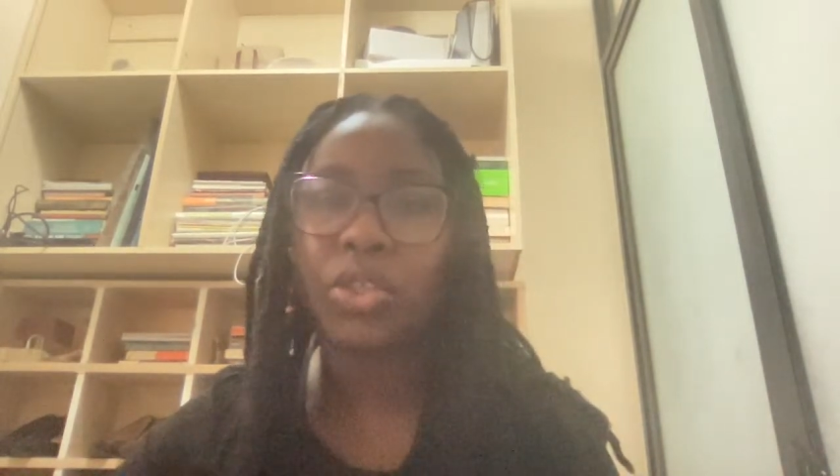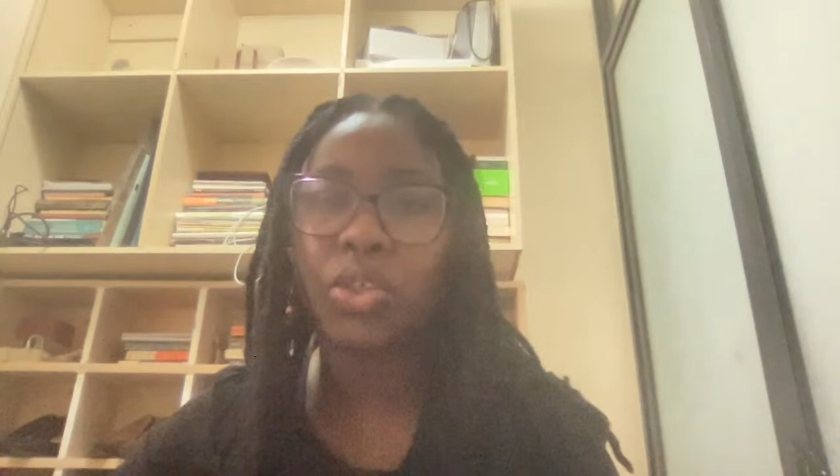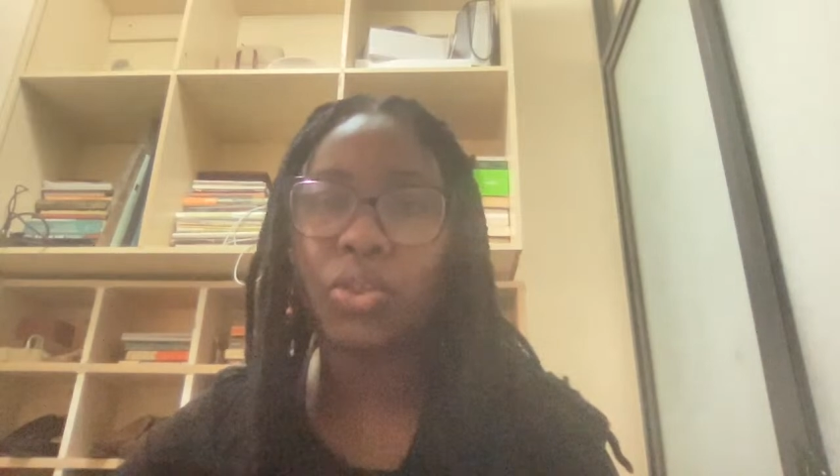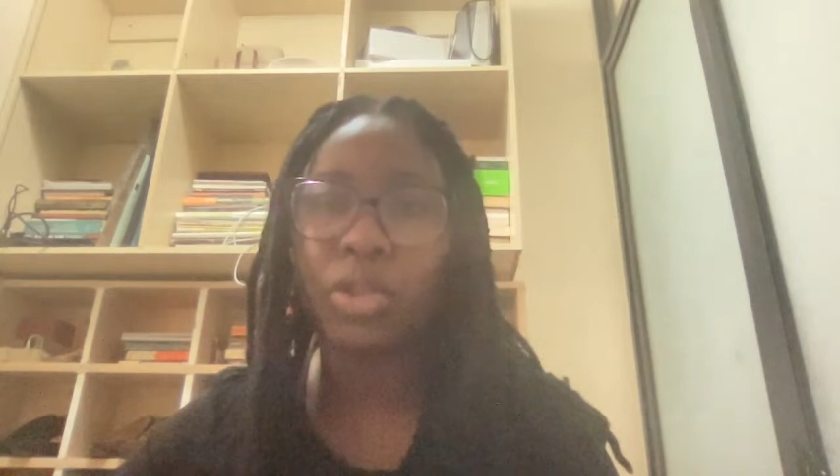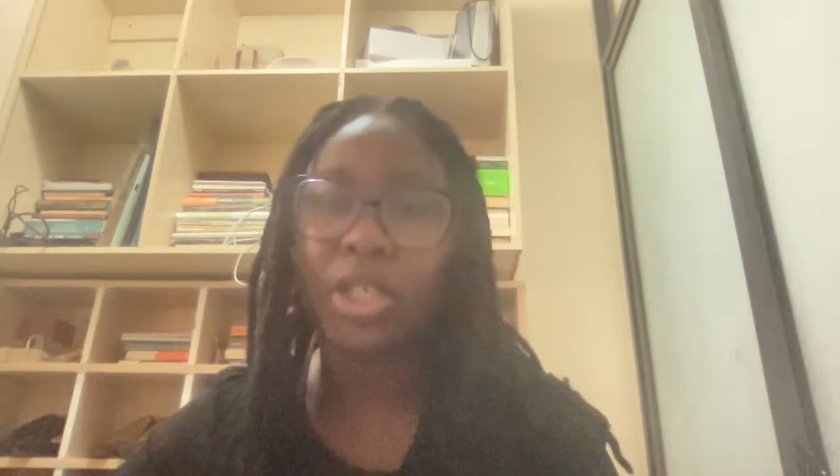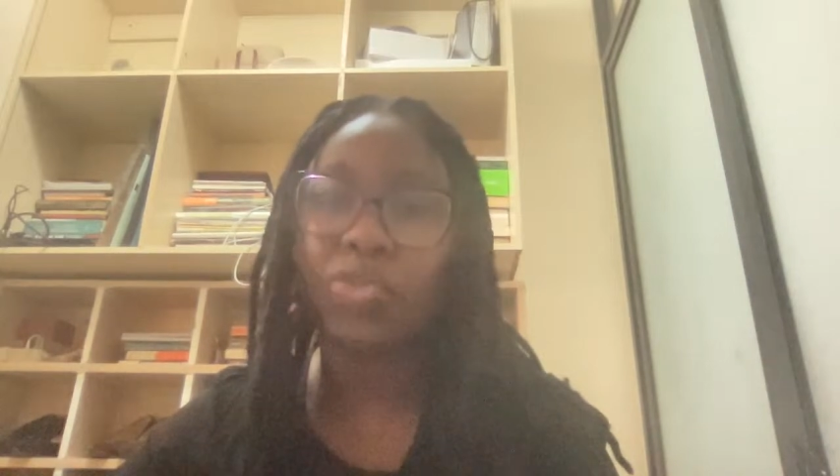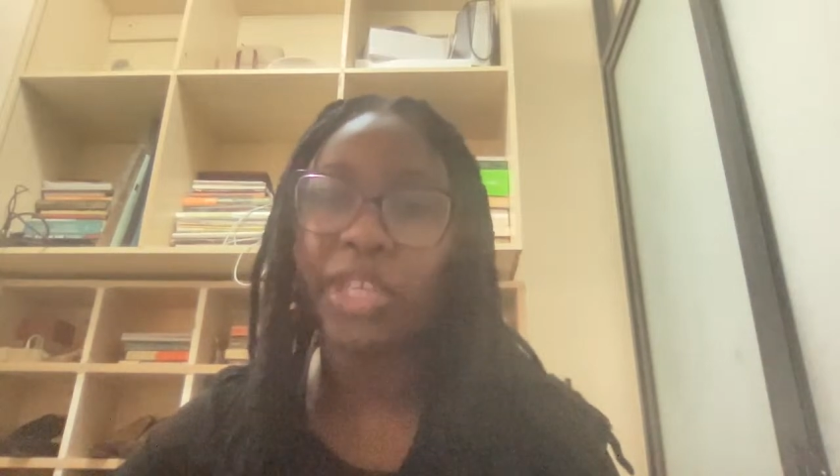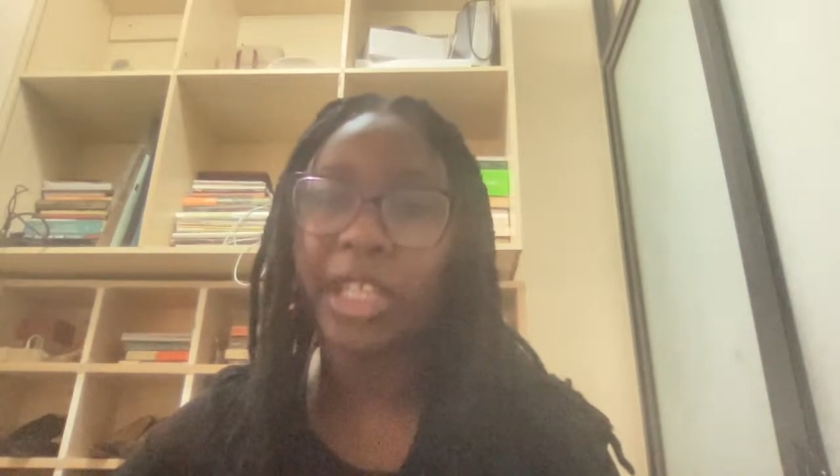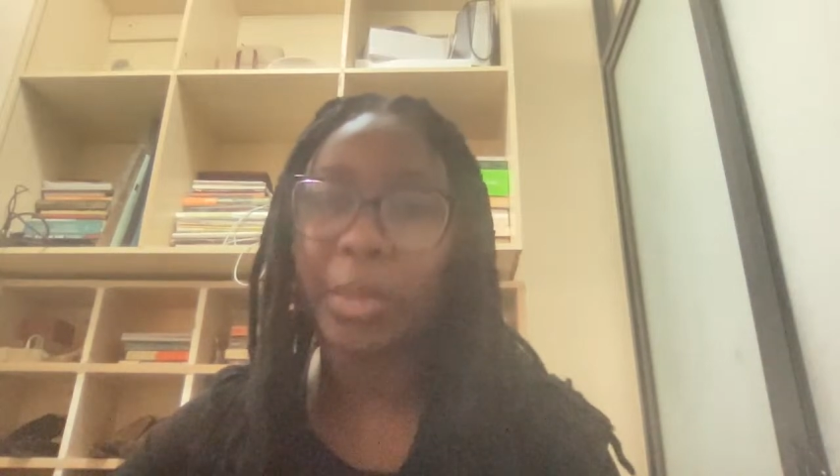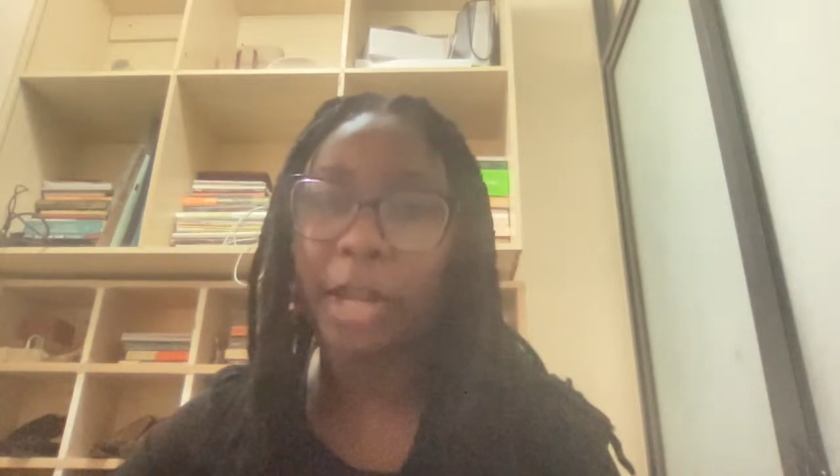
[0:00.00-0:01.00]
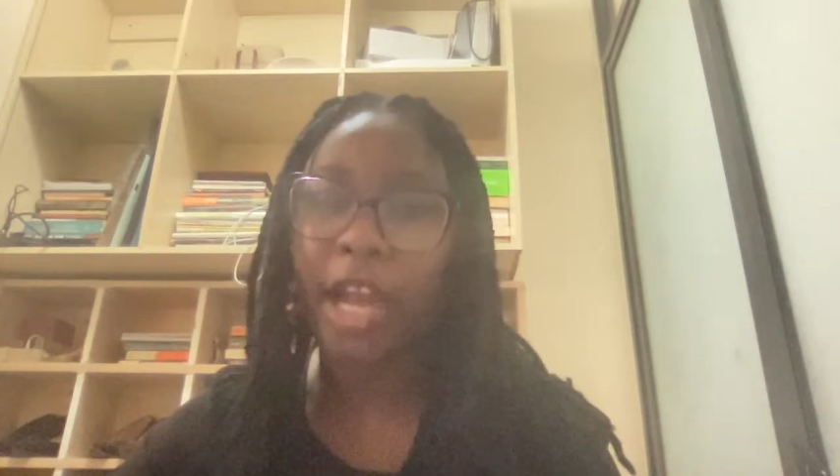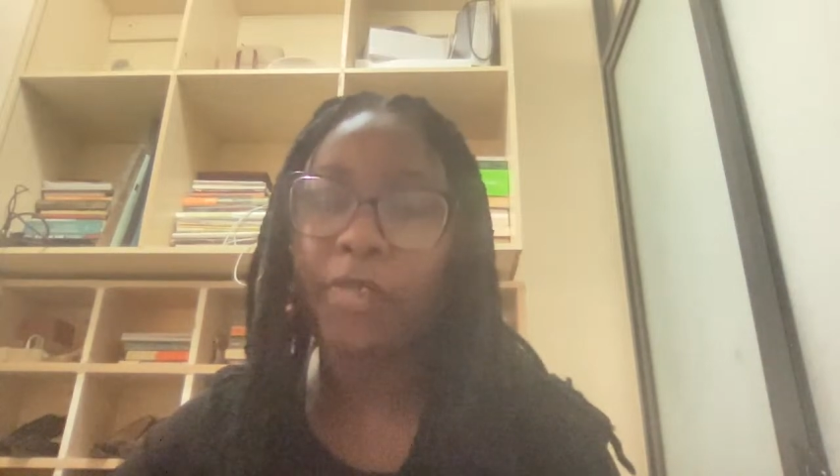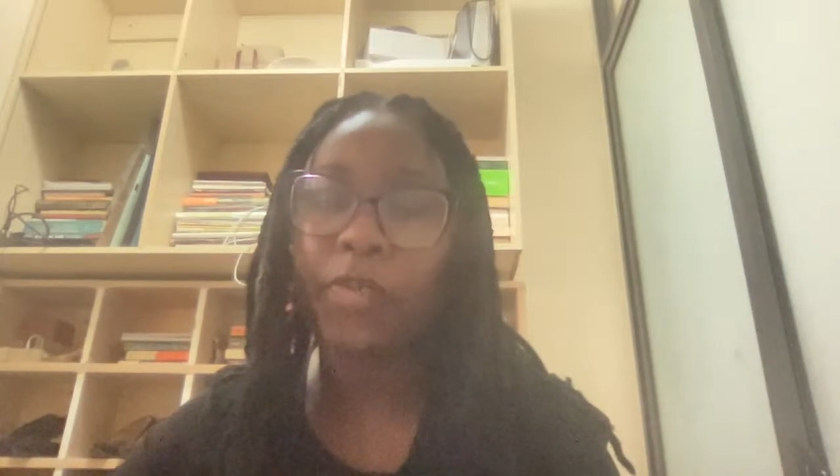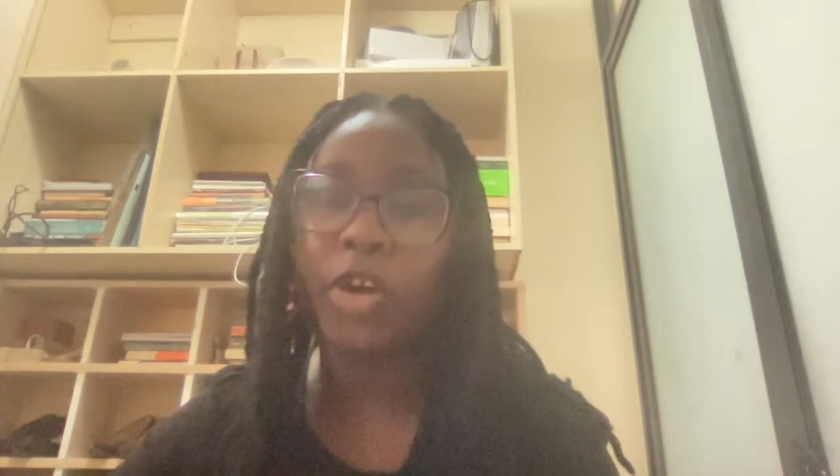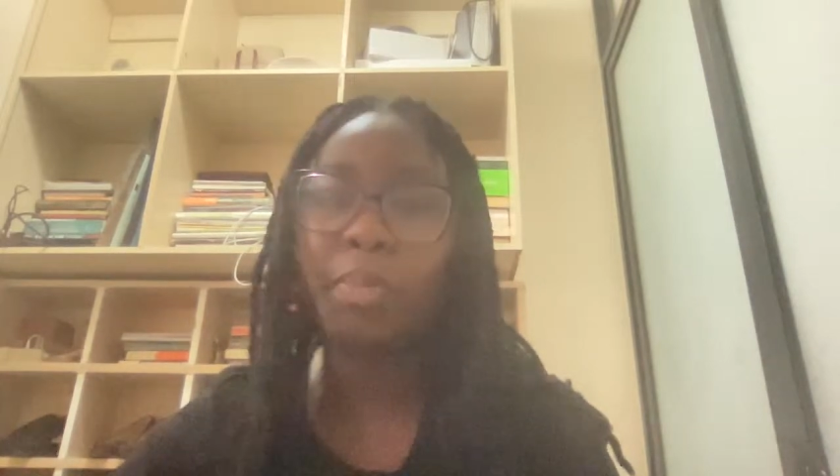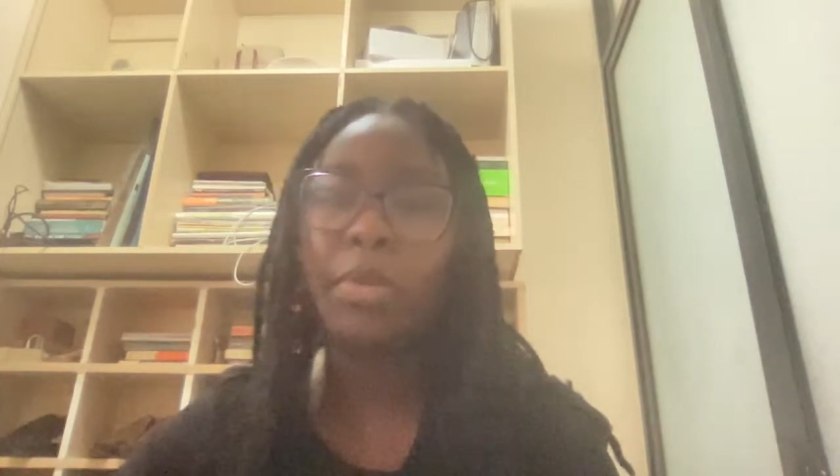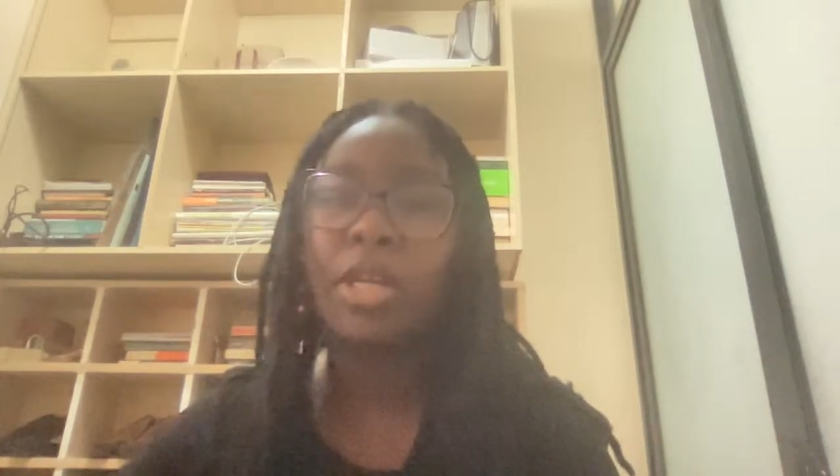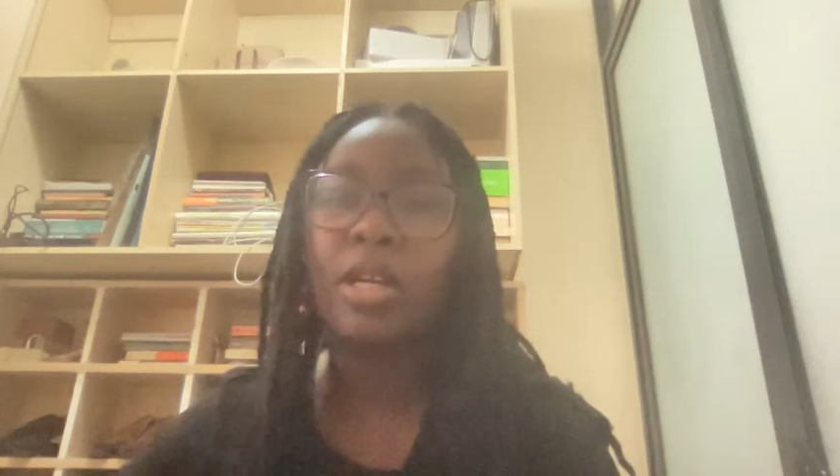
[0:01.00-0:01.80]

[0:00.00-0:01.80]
to the trading platform.